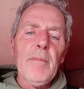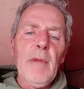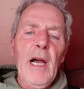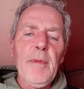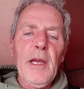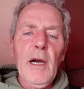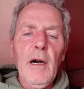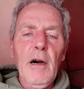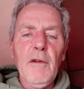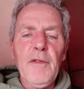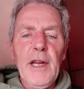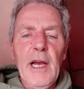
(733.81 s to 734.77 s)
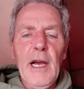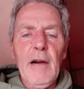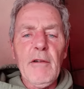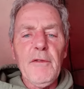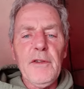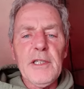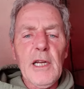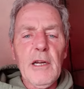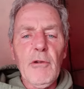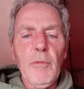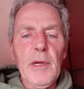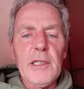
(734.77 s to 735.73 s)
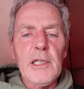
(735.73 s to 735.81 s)
maybe half an hour if it's a
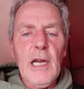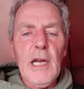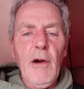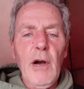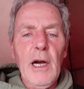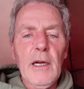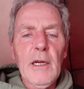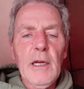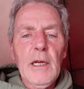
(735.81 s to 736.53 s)
little bit slower.